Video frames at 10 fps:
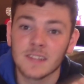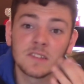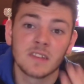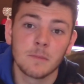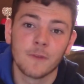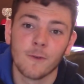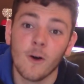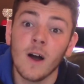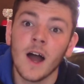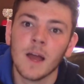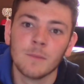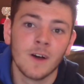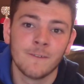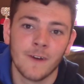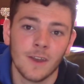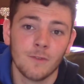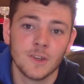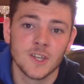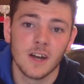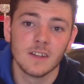As I said before, I am not a fan of
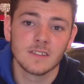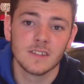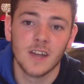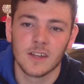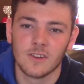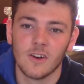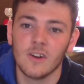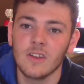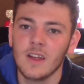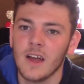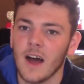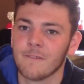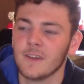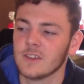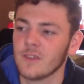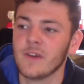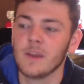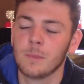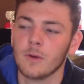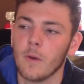Richarlison at all. I think he's a
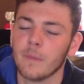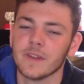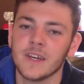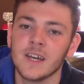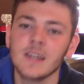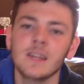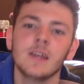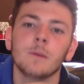very poor player.